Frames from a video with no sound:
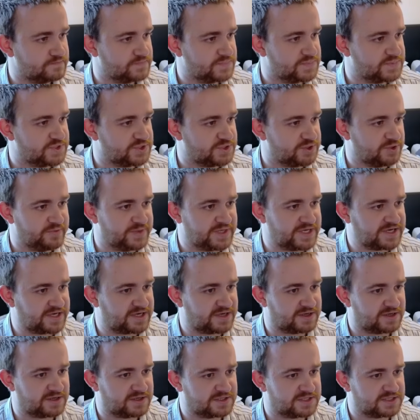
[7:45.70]
So many
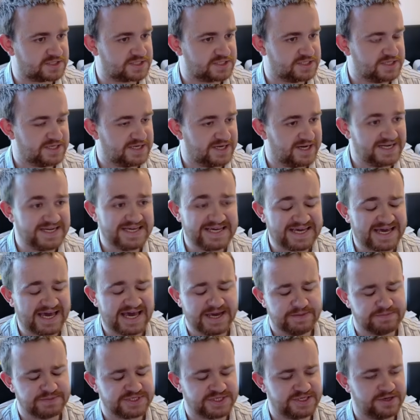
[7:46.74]
cards. And he
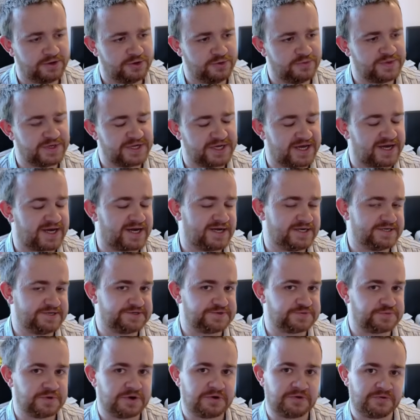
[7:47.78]
kept the opening hand
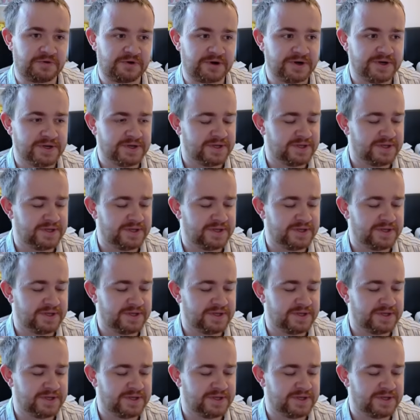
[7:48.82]
as well, right?